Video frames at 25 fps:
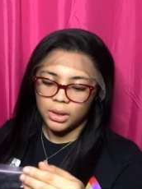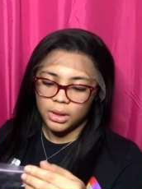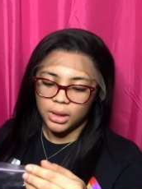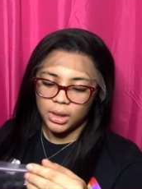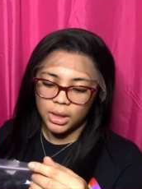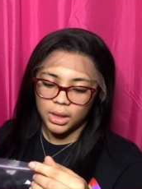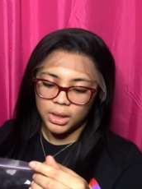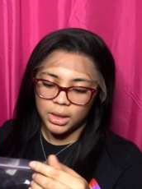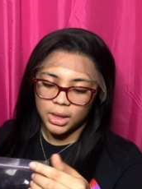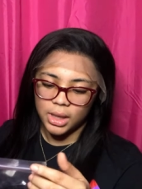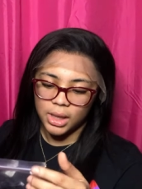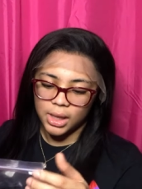
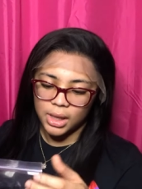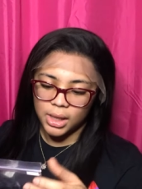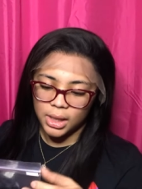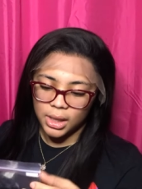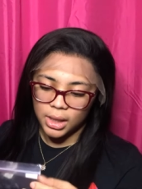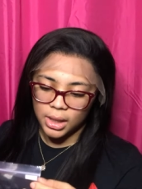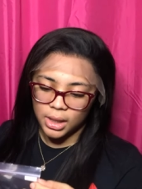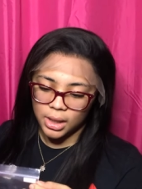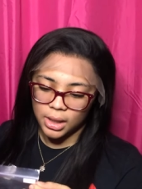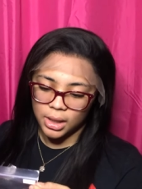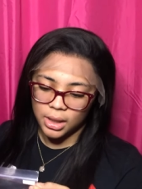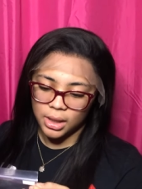And
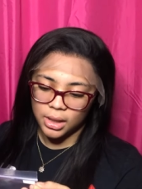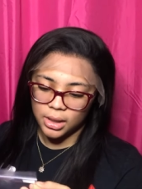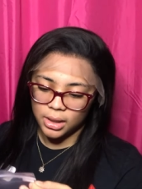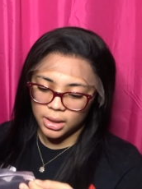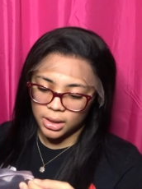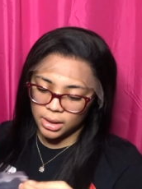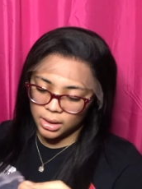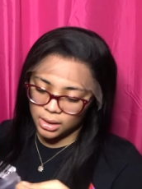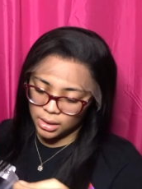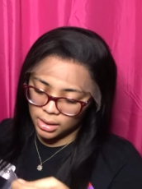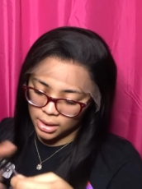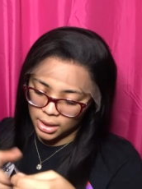then
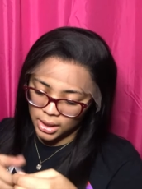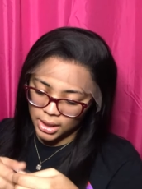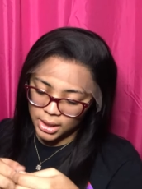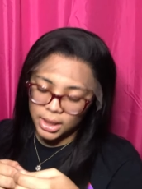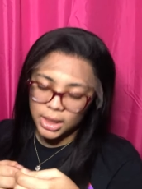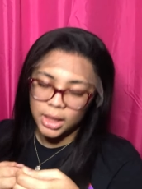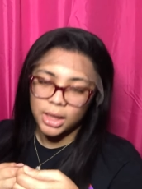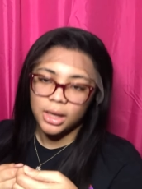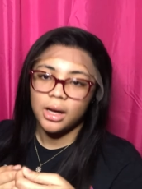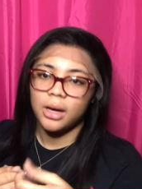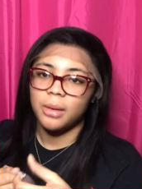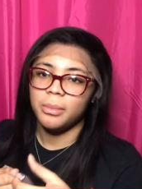it
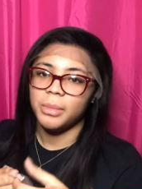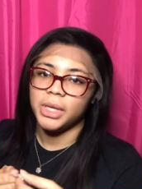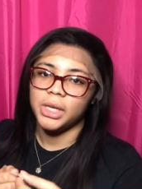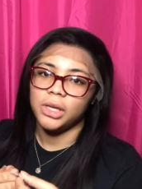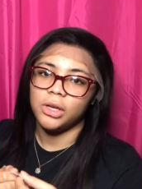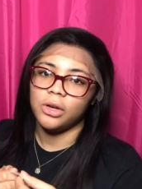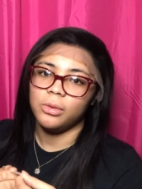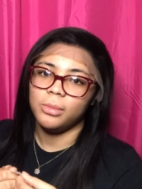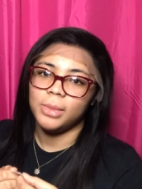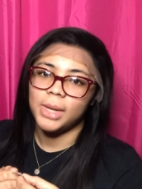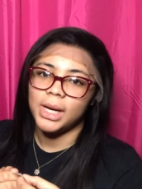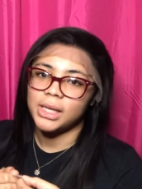didn't come in
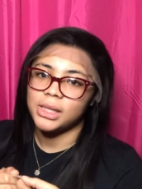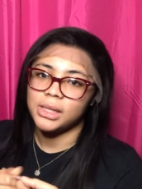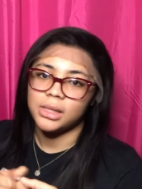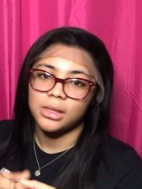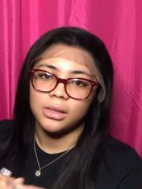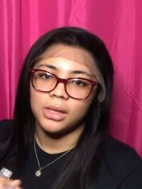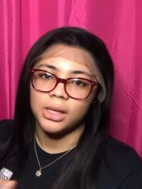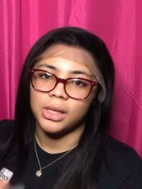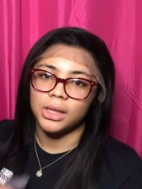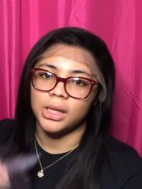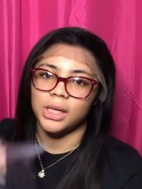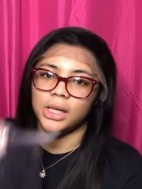no box or
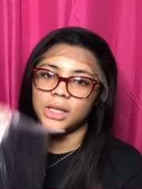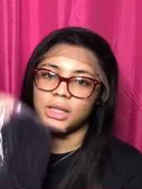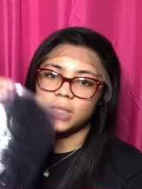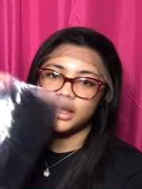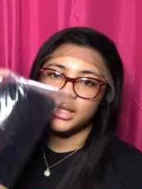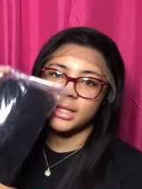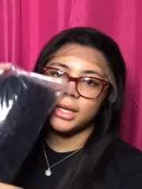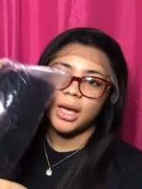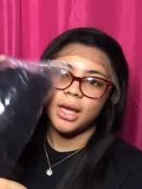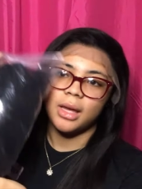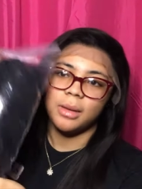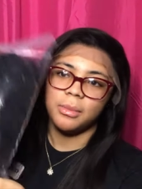nothing. It
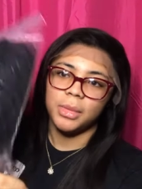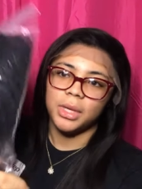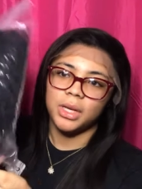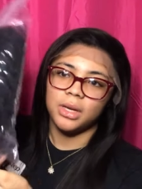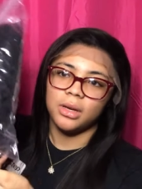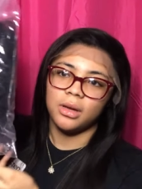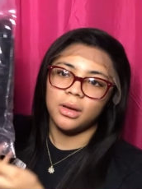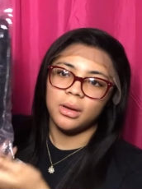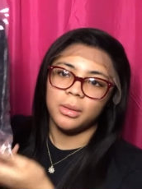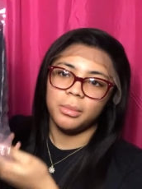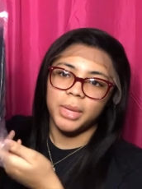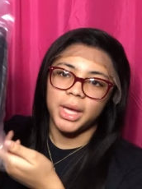just came in
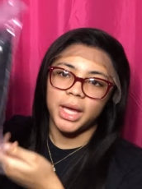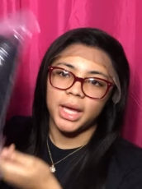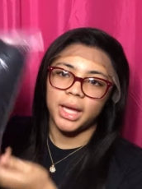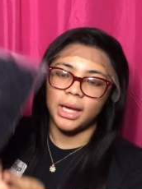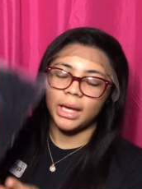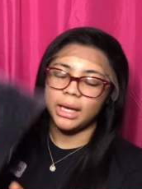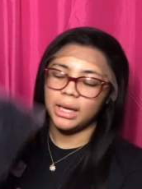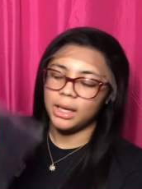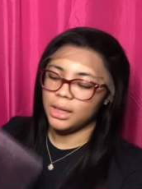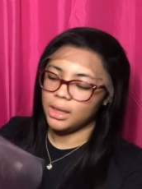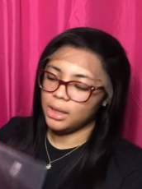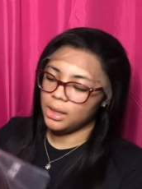a bag.
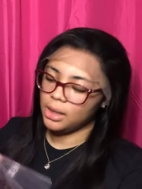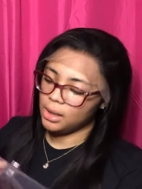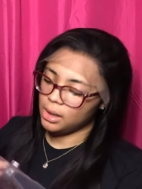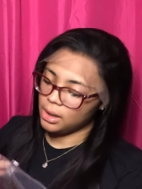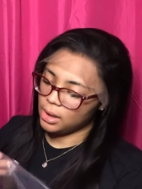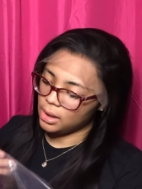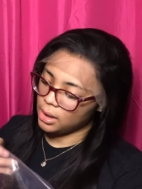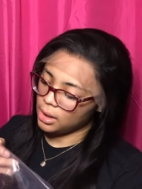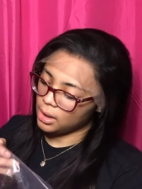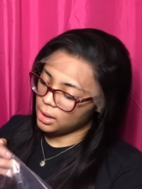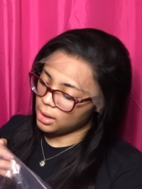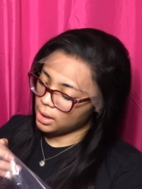
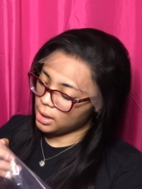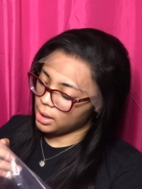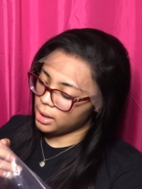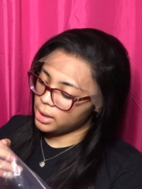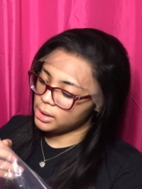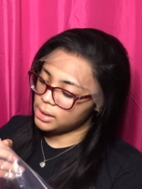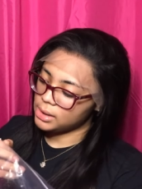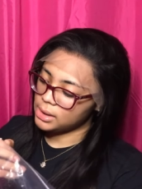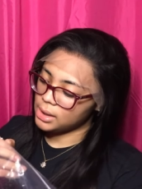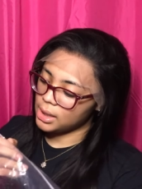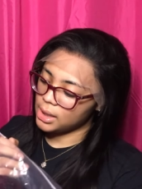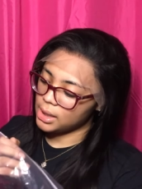It
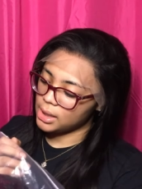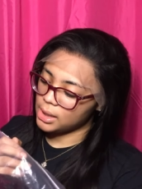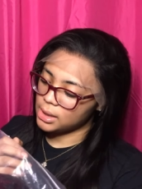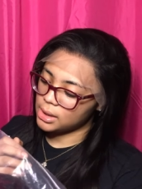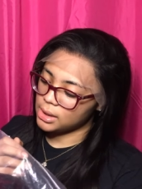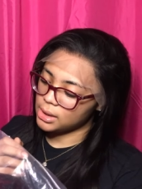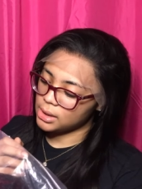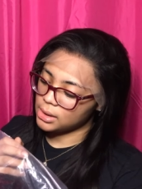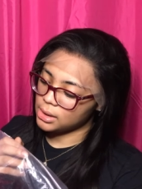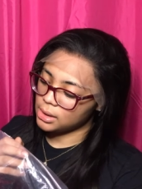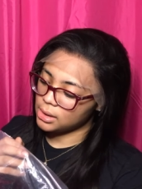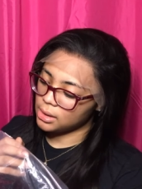says
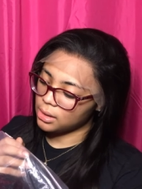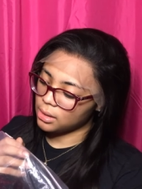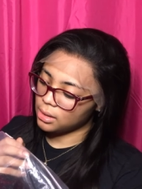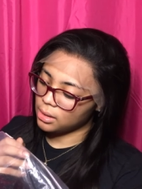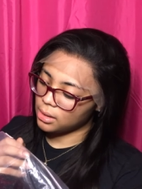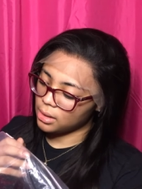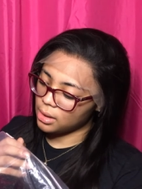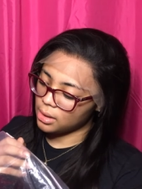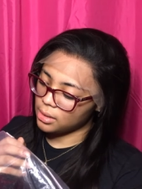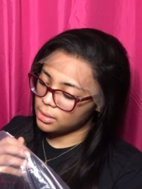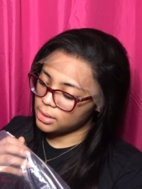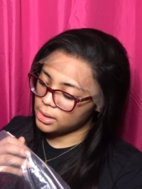
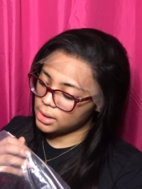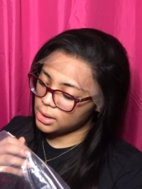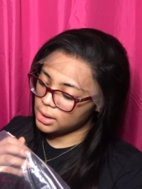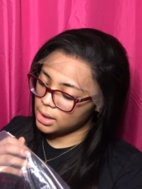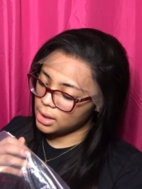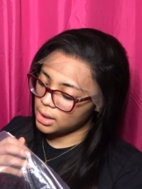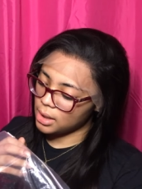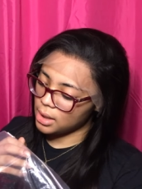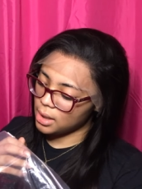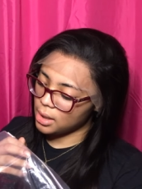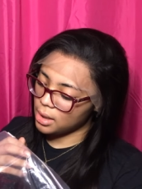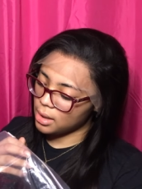
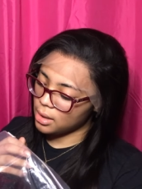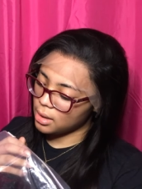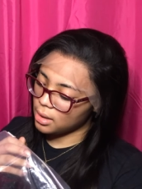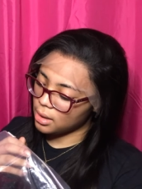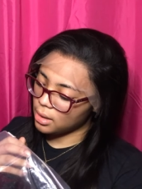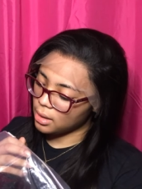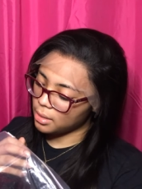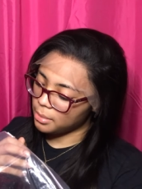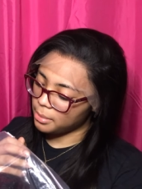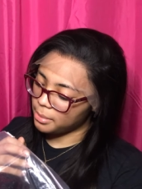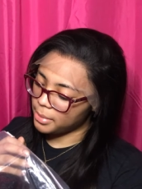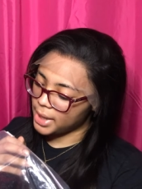13
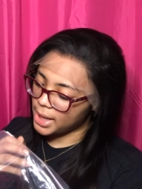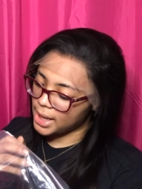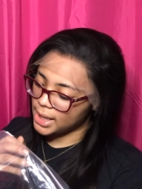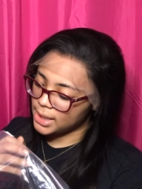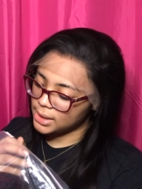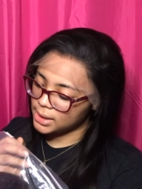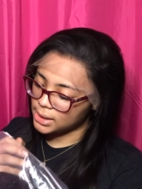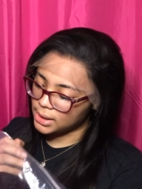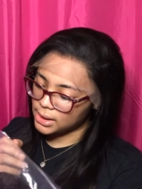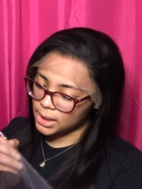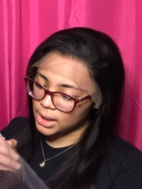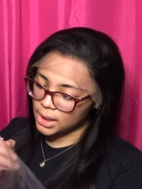by
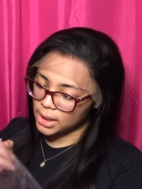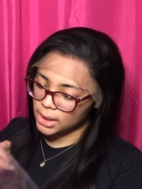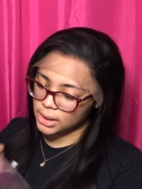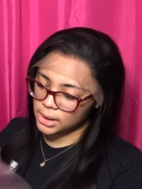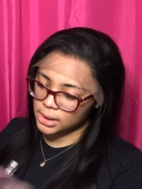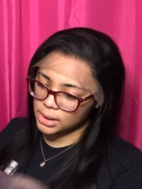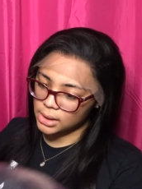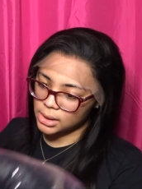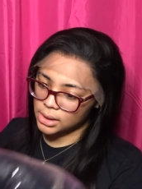6.